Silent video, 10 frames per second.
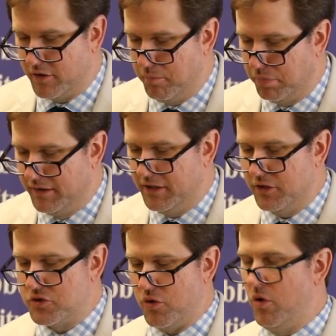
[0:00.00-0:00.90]
a complete
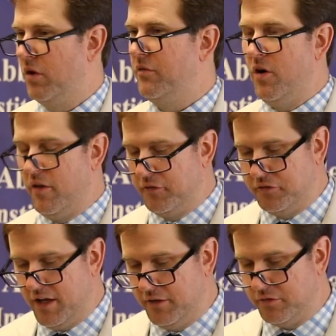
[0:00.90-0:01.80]
control of all the
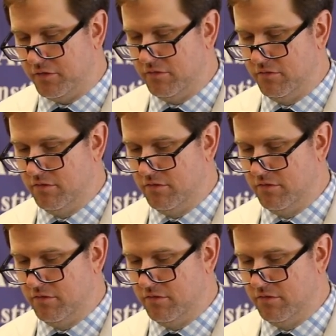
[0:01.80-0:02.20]
states.